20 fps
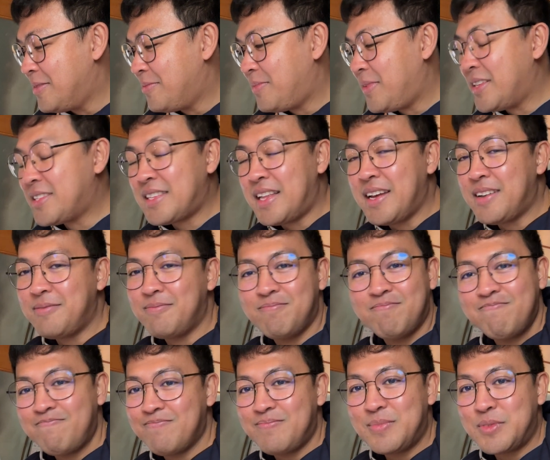it's like
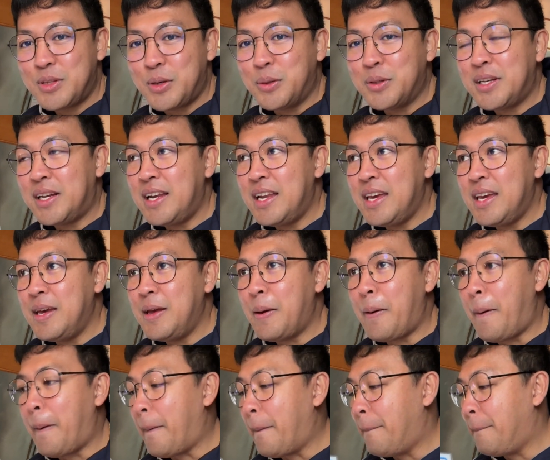totally
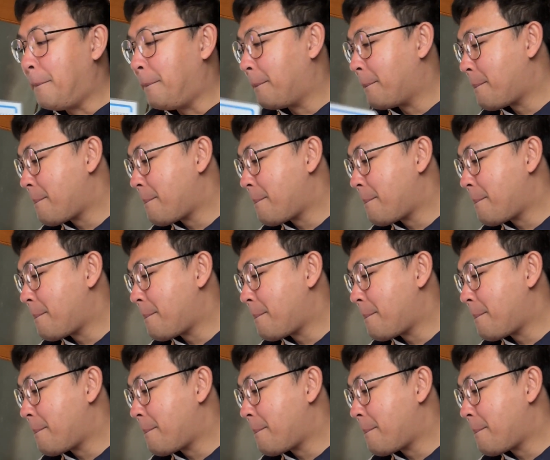um